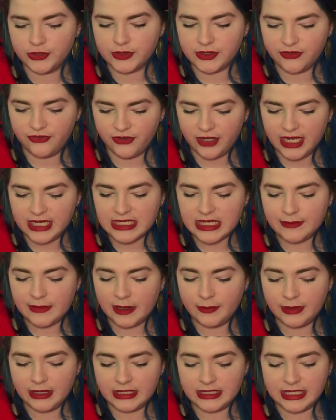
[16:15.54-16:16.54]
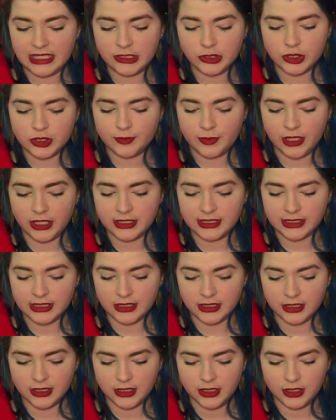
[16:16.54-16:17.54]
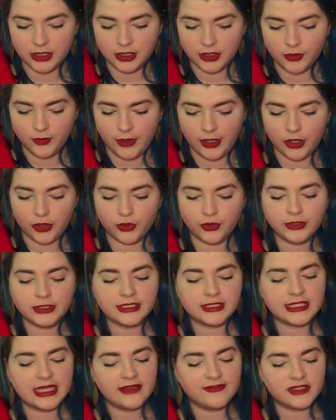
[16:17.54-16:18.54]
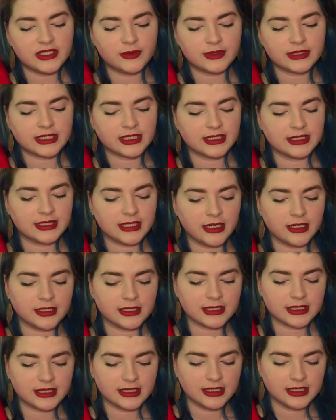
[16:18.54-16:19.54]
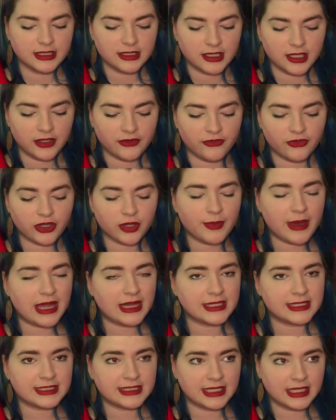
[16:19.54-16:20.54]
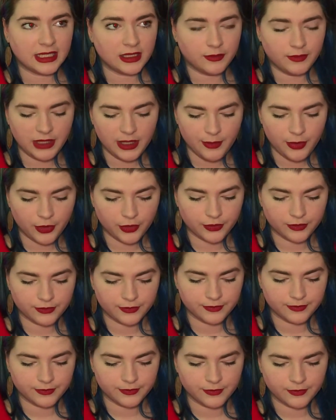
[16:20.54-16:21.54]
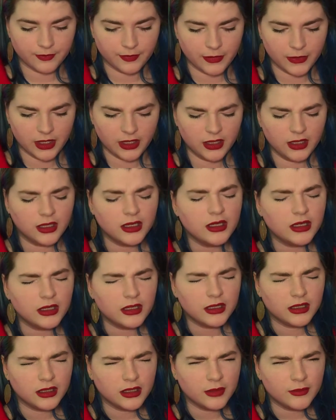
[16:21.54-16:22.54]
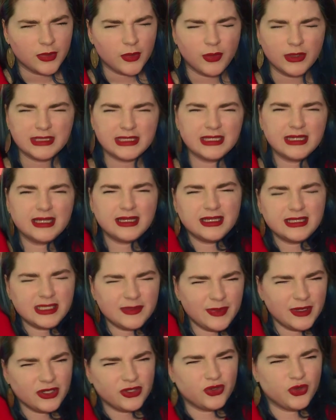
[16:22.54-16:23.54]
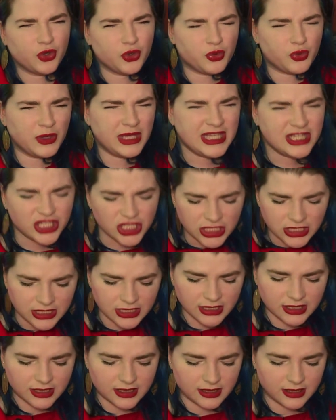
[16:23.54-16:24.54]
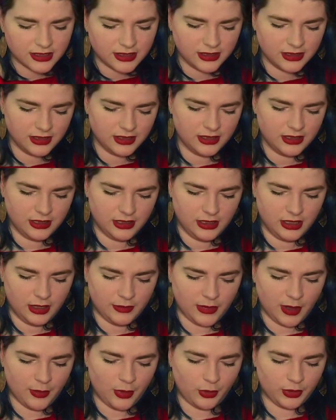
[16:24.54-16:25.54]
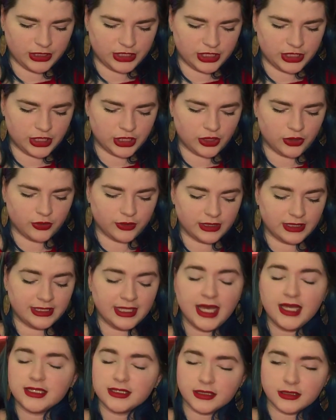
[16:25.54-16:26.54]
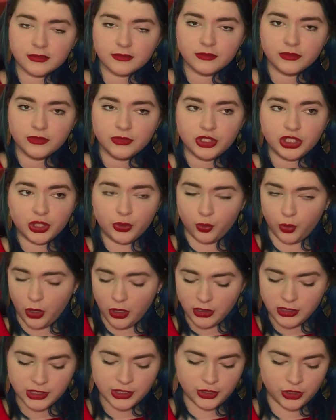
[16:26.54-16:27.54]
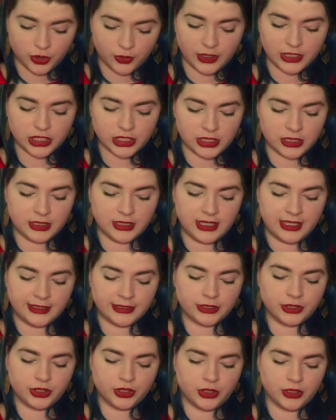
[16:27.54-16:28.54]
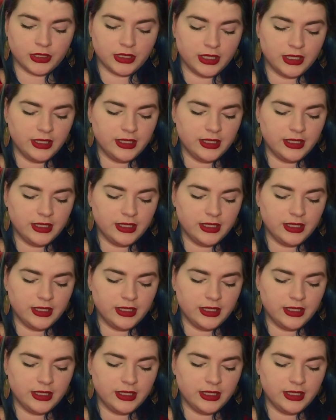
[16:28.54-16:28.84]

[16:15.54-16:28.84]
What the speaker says: was afraid I might be a dangerous person where her own safety was concerned, and for the Palestinian people. But wasn't Elizabeth Norwegian? Mama wanted to know. Yes, she was Norwegian, answered John.